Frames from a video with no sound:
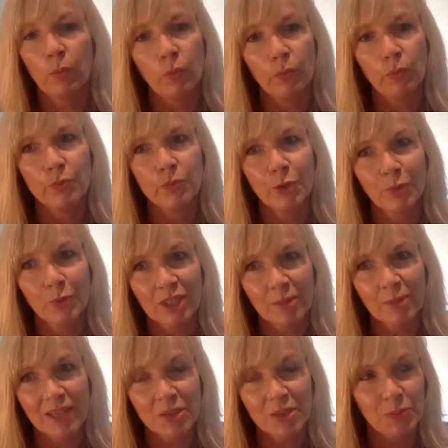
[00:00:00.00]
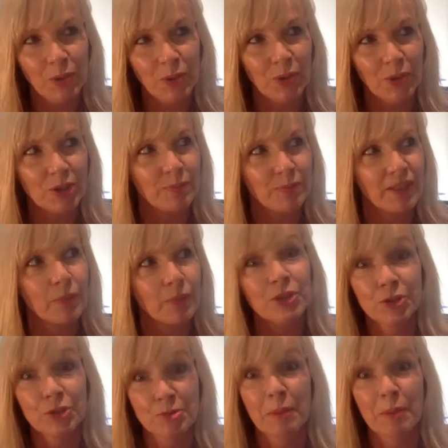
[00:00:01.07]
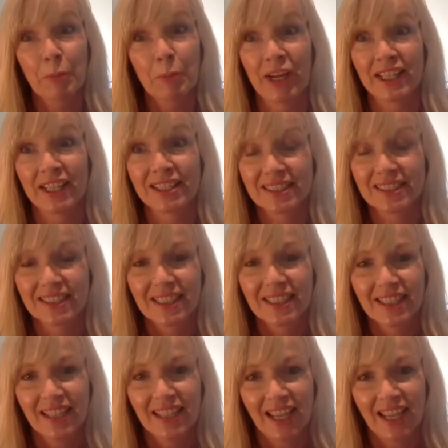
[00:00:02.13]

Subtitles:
I don't want to go back to work, but I want to use my brain. Yeah.